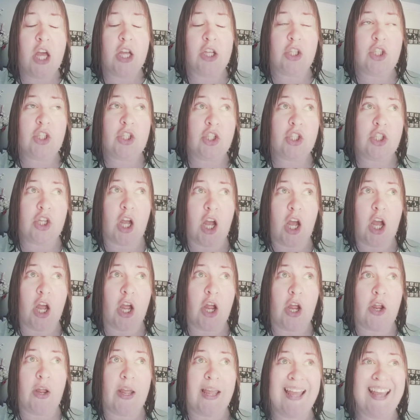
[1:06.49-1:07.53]

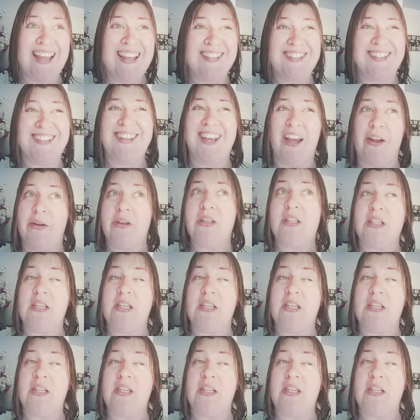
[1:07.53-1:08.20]
so he's going